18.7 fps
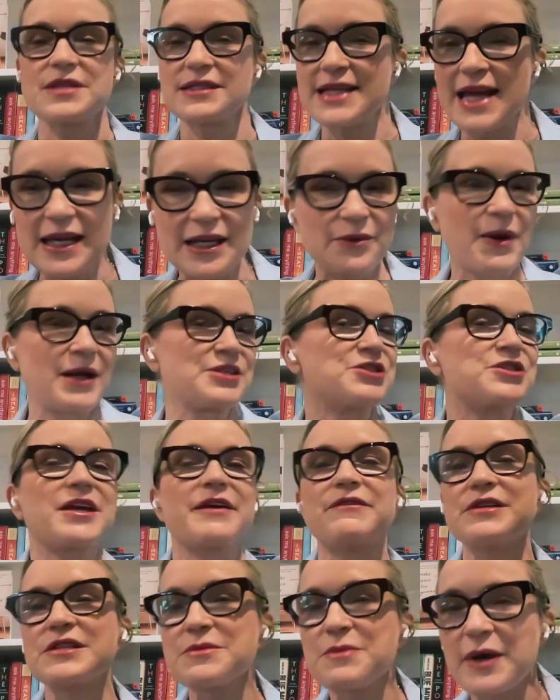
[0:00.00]
take it away. She
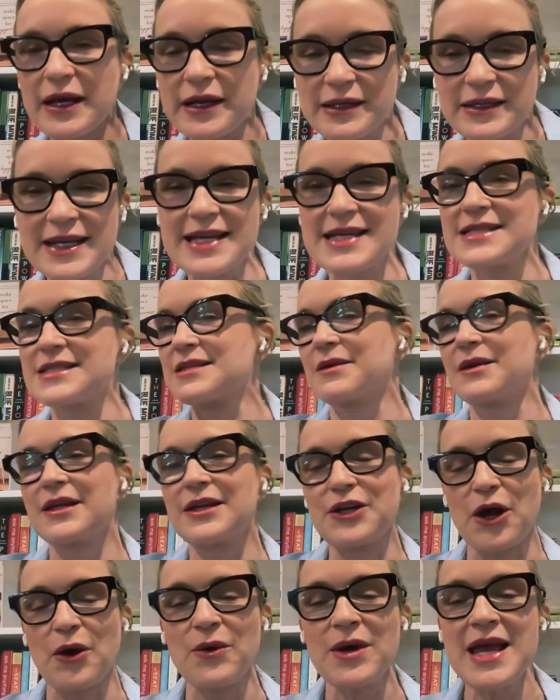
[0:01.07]
gives it to my niece, so,
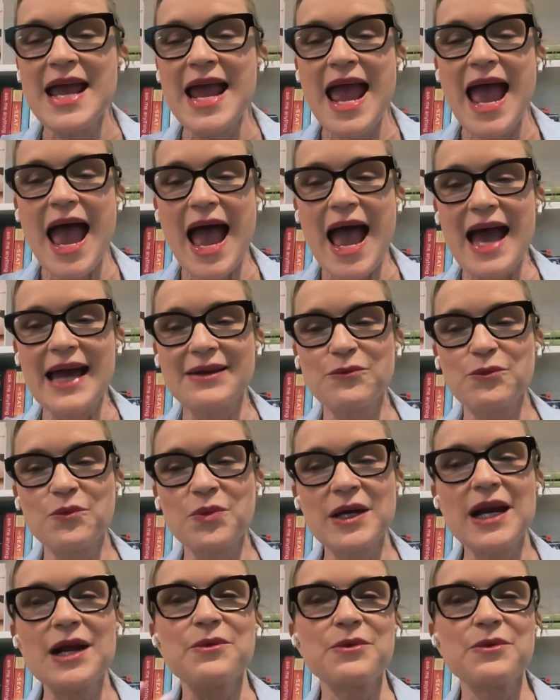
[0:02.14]
you know. And what I